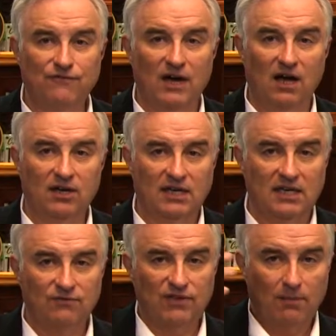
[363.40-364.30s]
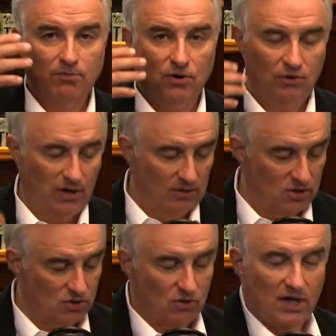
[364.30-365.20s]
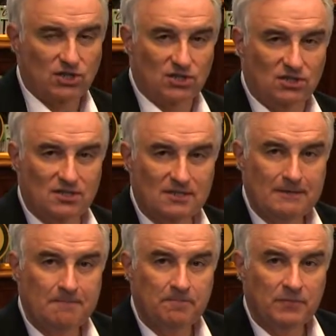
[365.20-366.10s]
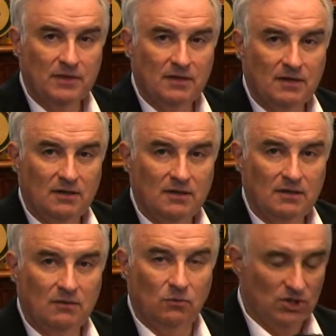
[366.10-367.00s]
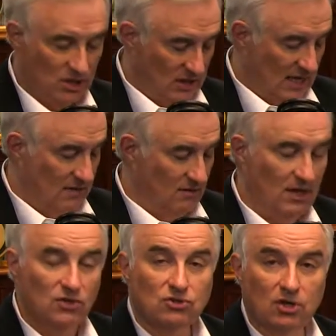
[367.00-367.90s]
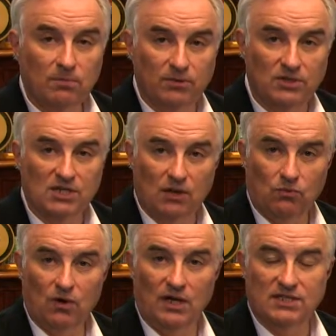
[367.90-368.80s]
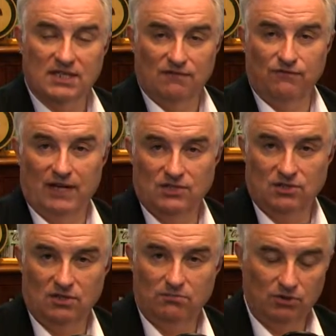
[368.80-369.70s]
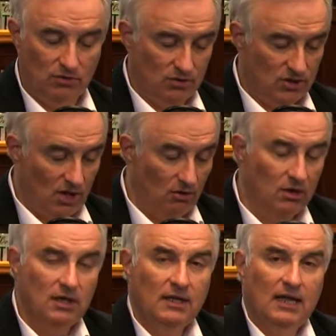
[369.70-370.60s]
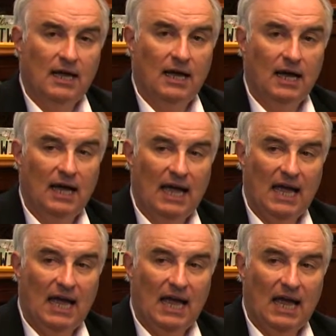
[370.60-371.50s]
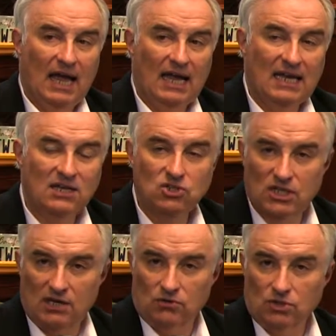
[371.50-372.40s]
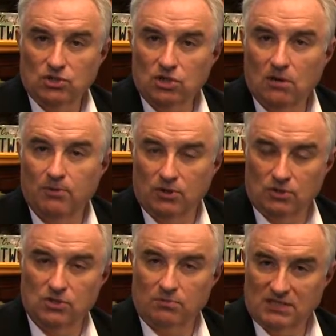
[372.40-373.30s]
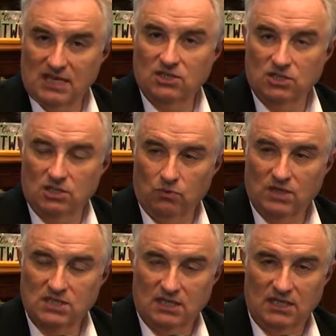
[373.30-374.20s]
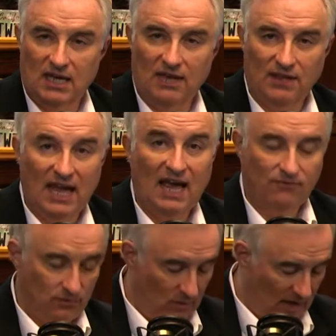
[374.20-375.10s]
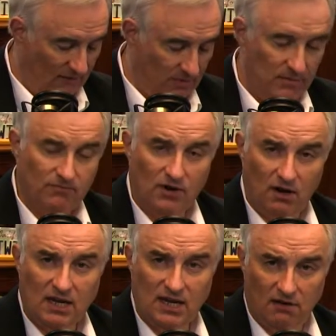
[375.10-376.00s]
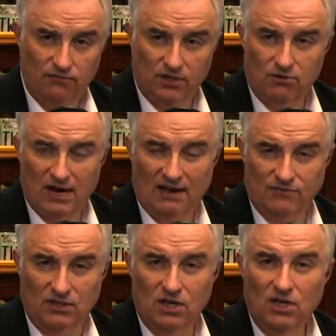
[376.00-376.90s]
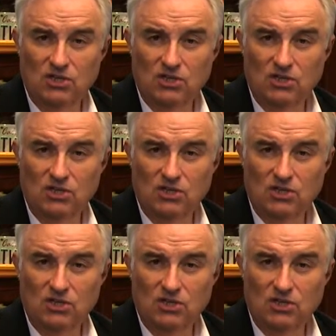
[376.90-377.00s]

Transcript: file can give that program instructions which it then interprets and runs and infects your computer. So in general, interpreters are potentially risky, and they have to, we have to be very carefully crafted